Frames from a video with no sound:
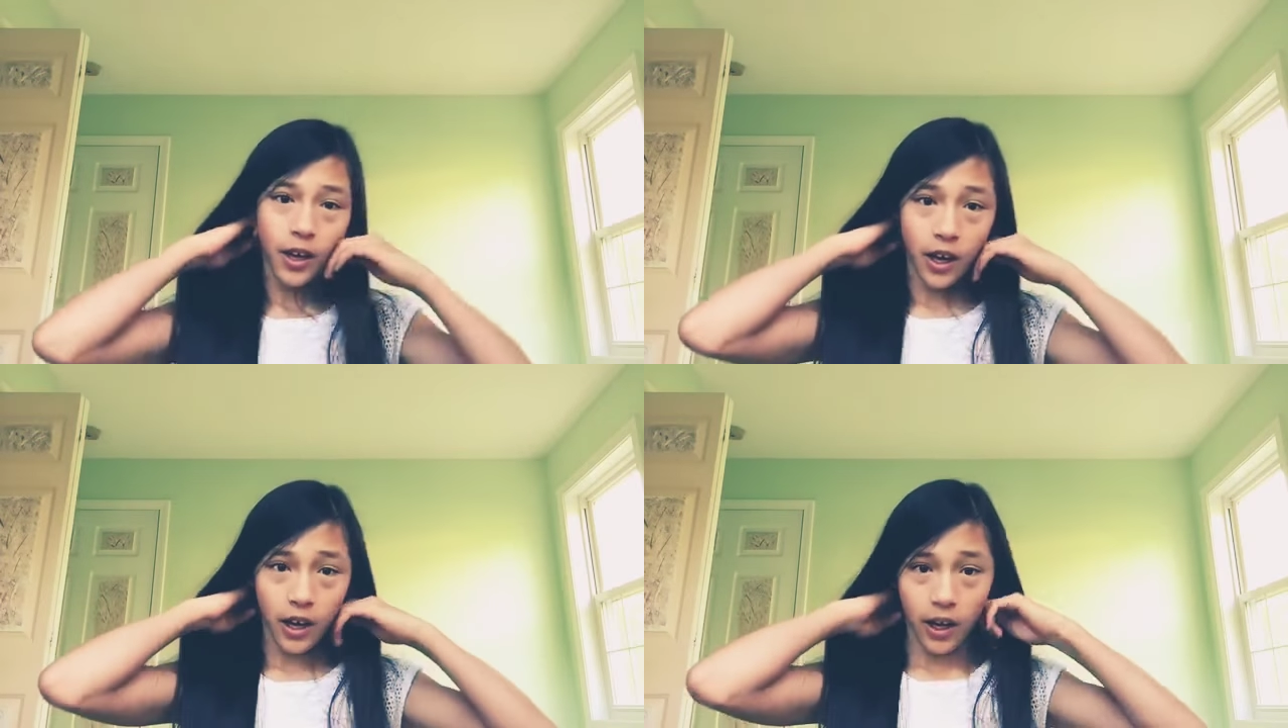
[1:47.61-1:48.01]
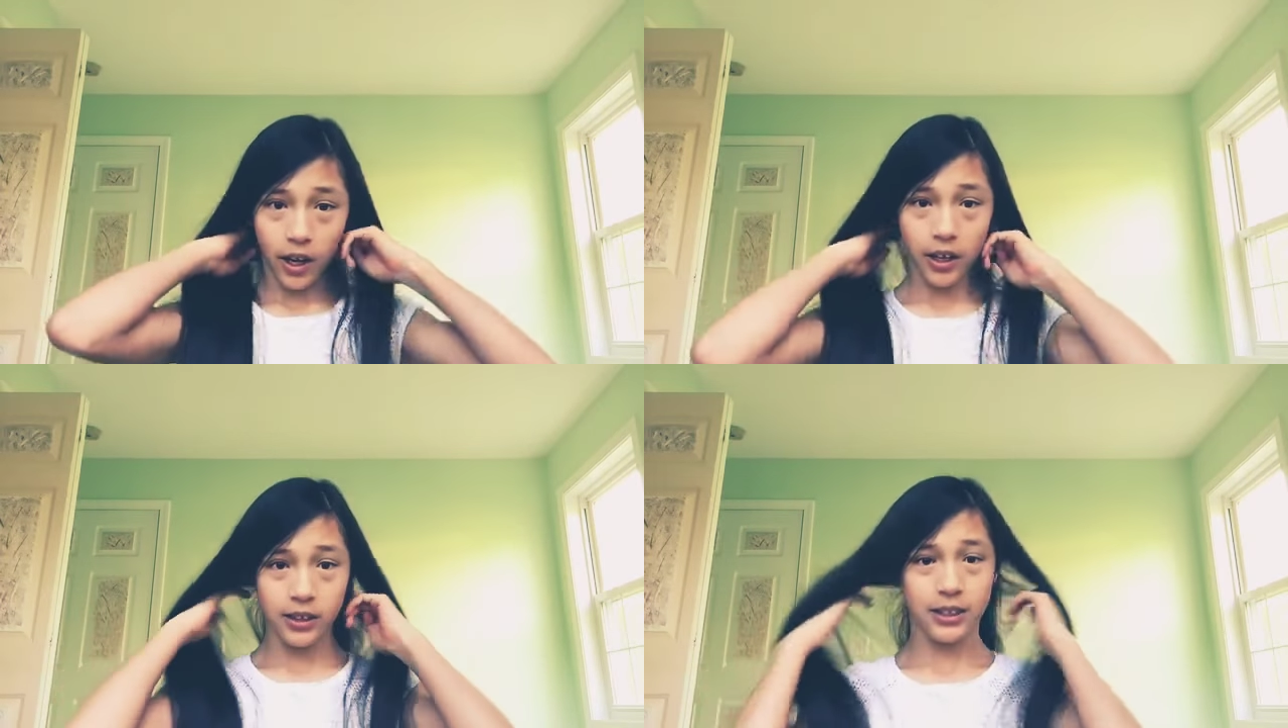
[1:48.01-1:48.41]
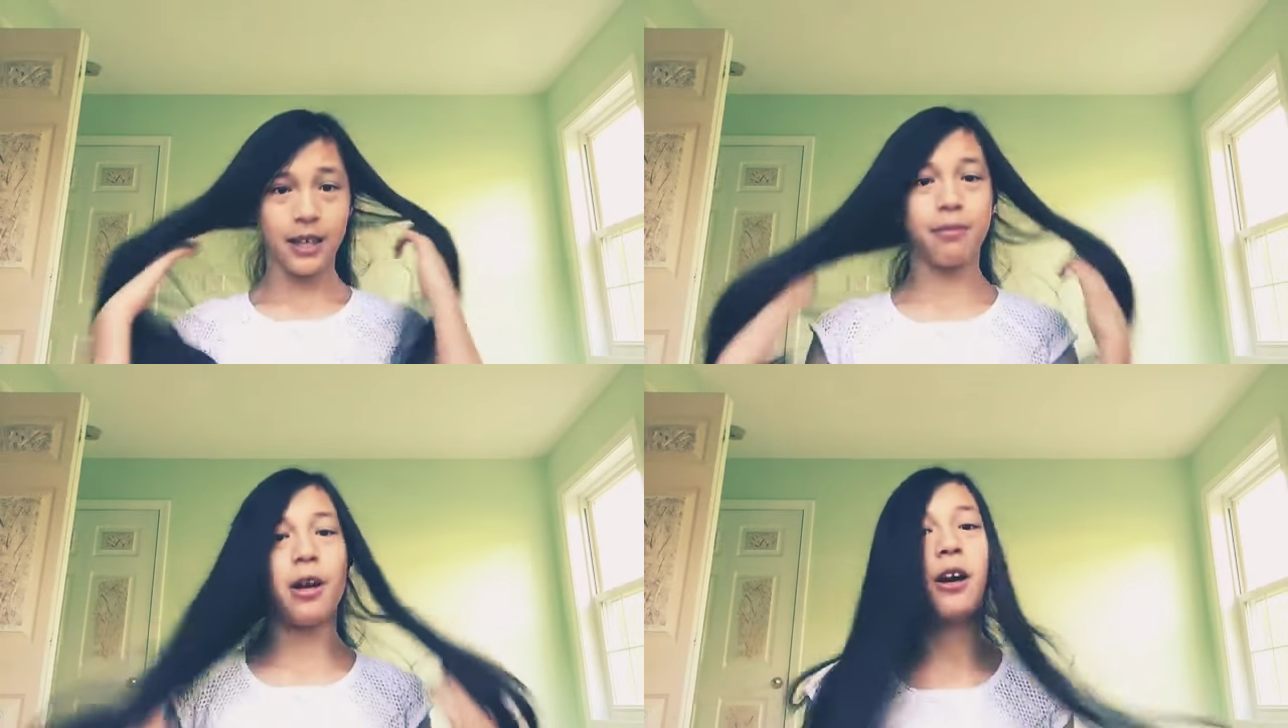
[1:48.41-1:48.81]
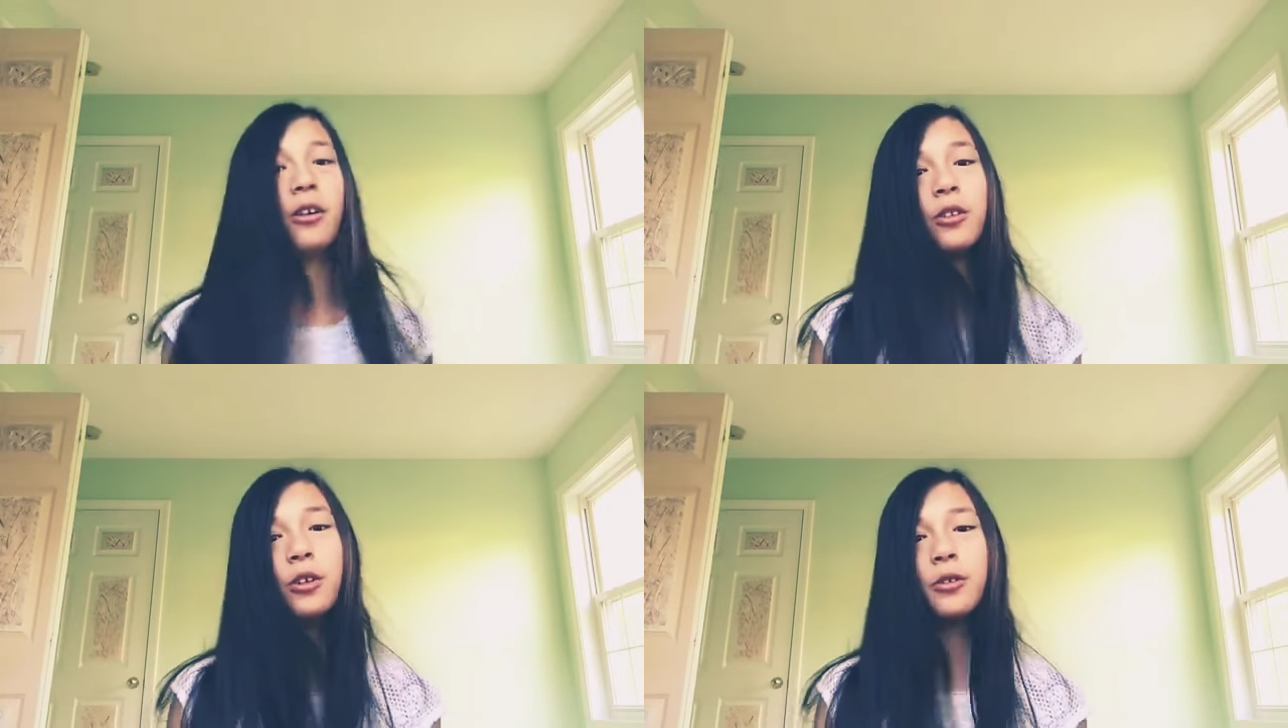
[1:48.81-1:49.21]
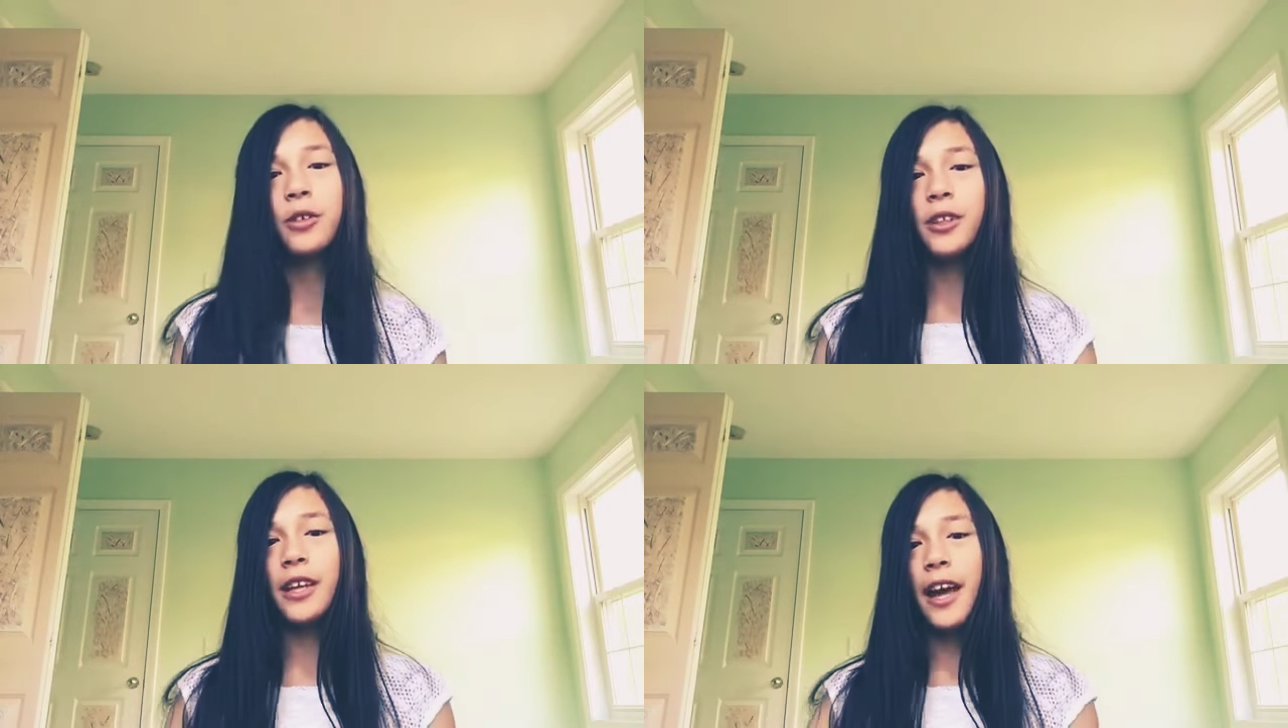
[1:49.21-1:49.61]
because uh, I'm not
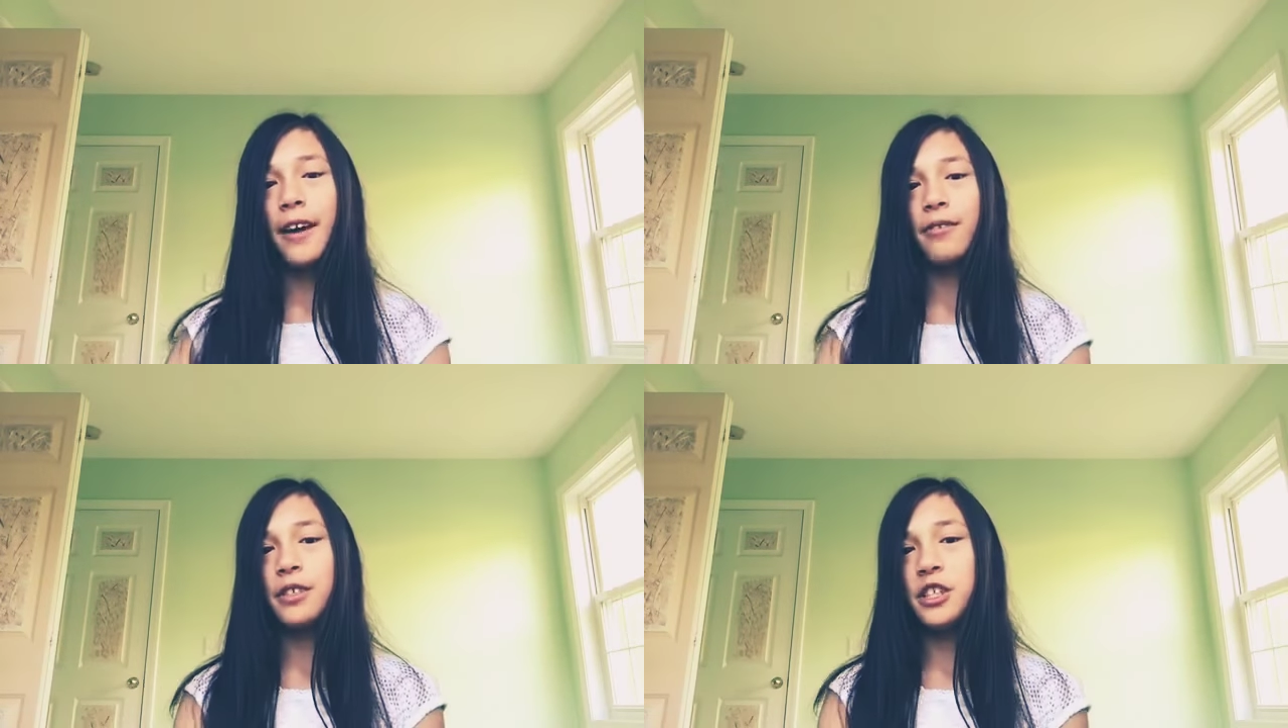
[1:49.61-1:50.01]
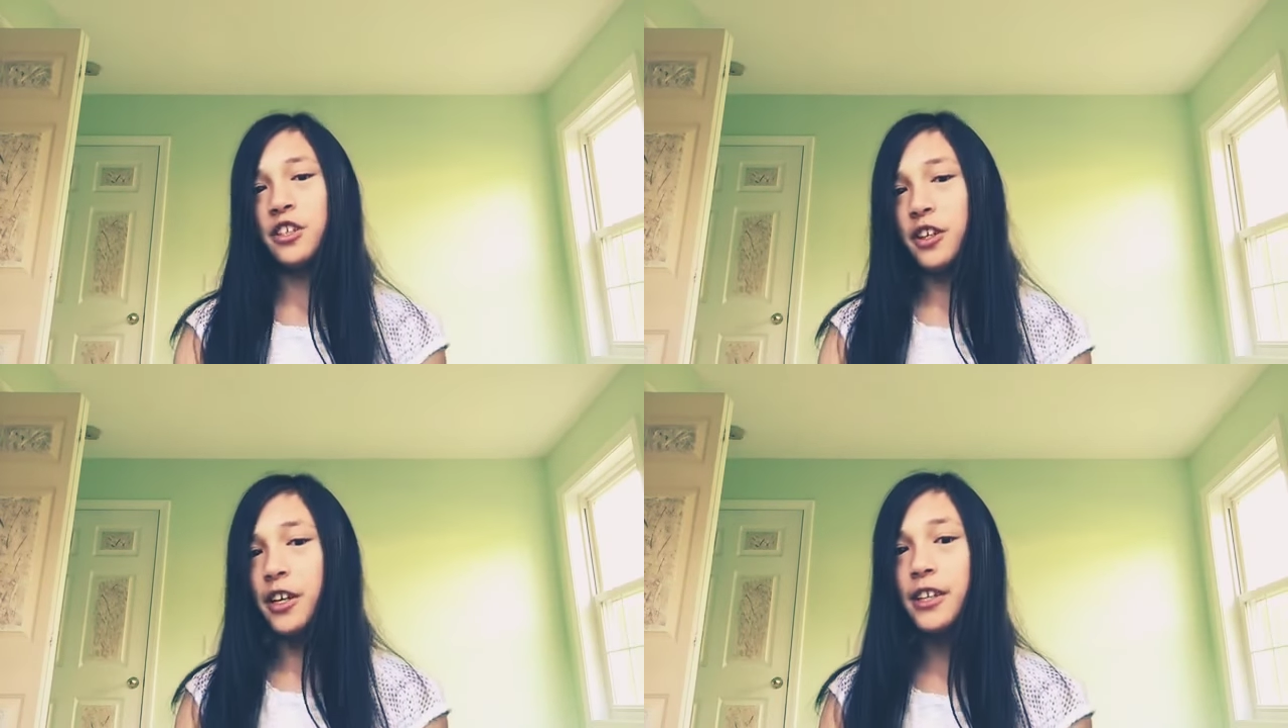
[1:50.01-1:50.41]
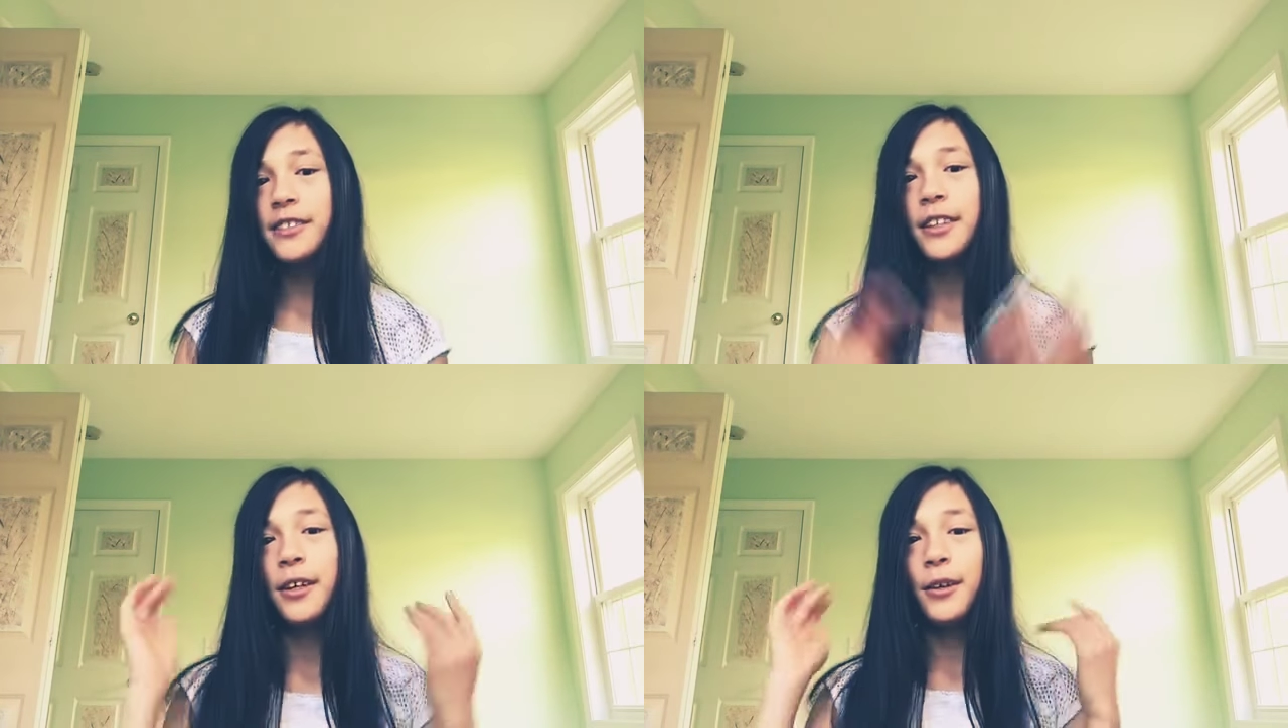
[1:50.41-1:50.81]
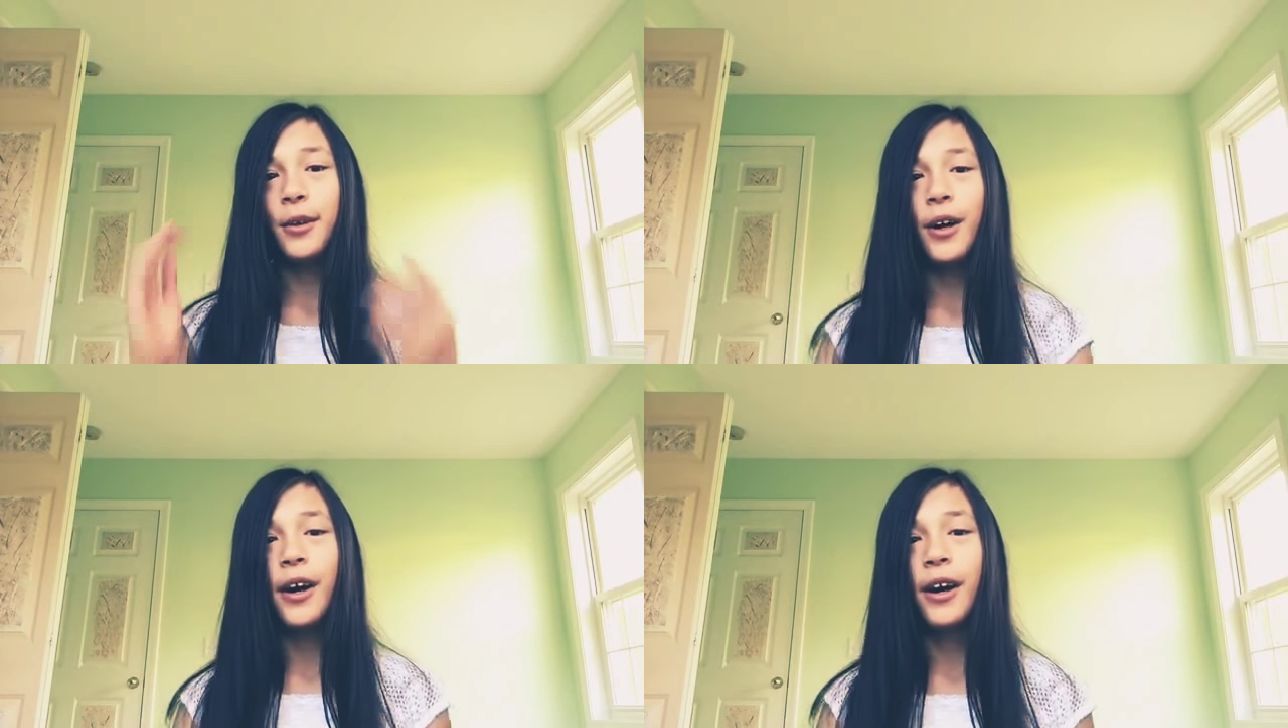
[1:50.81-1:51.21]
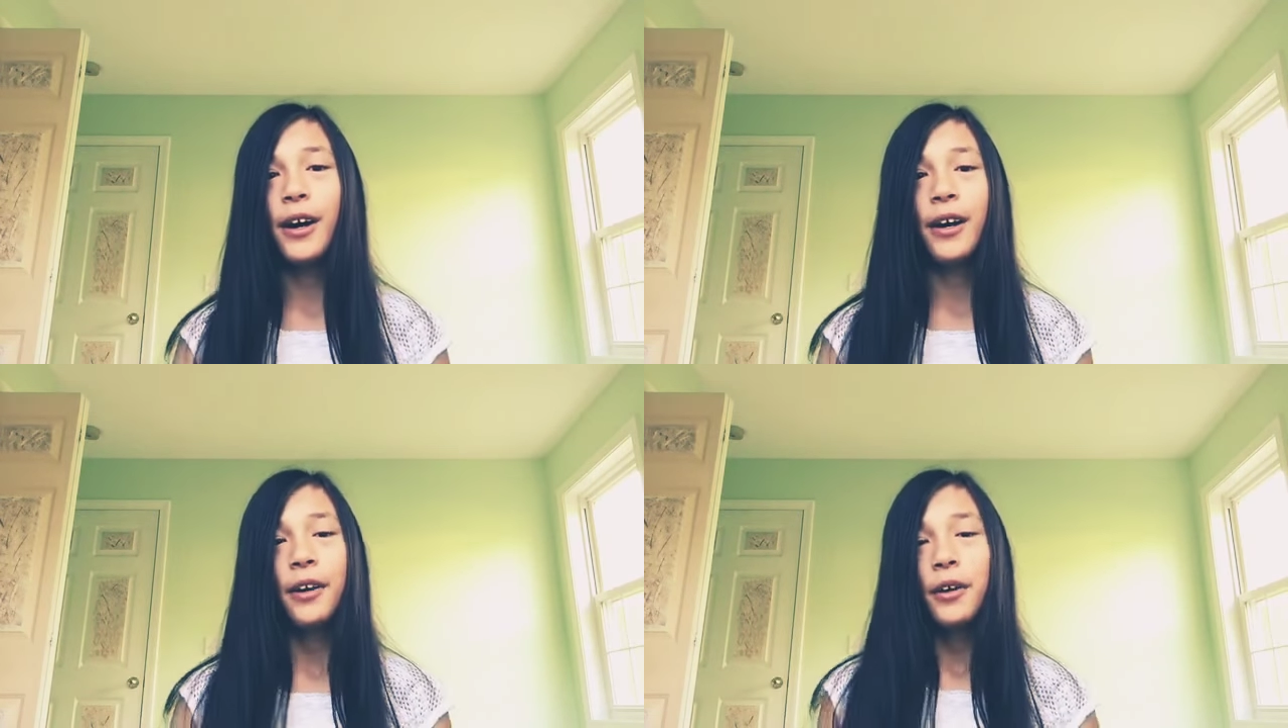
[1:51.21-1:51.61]
alone in the cafeteria. So uh,